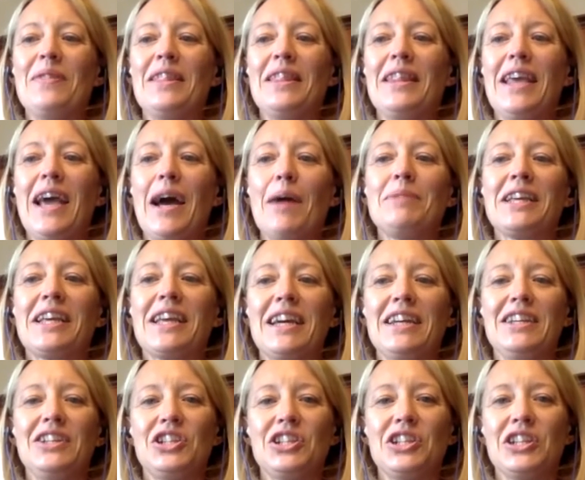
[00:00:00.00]
The
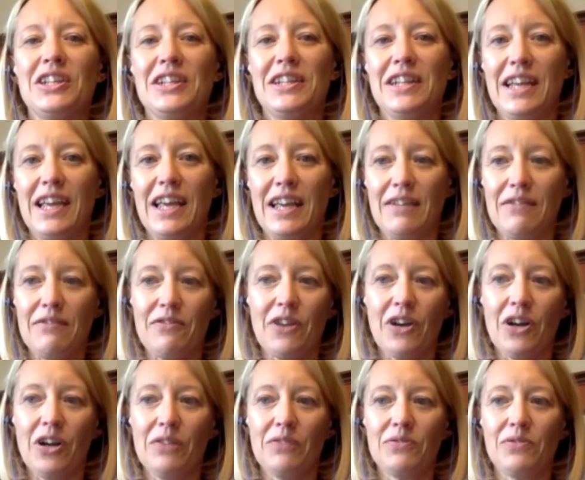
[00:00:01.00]
application
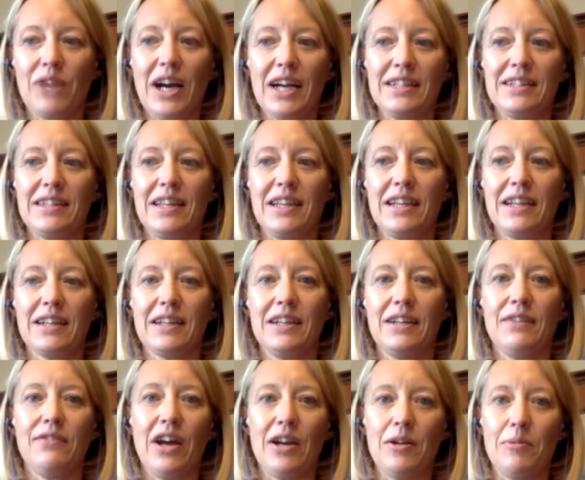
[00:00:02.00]
involved writing an
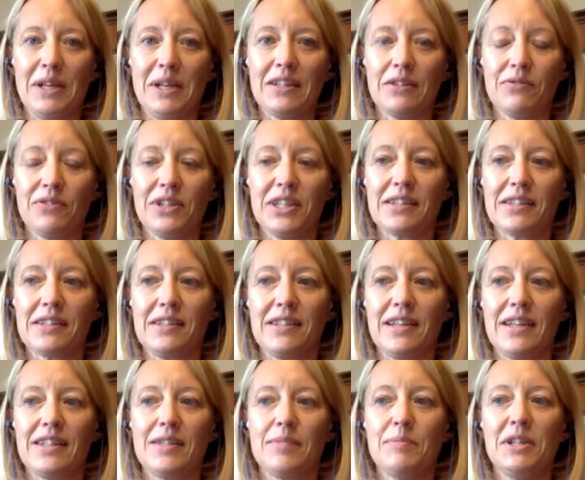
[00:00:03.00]
environmental risk
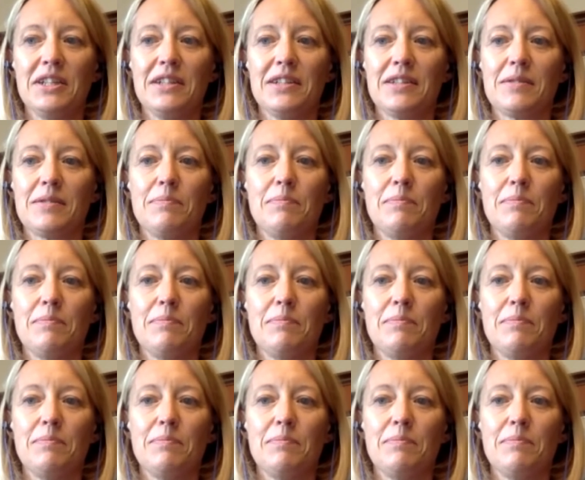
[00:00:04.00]
assessment,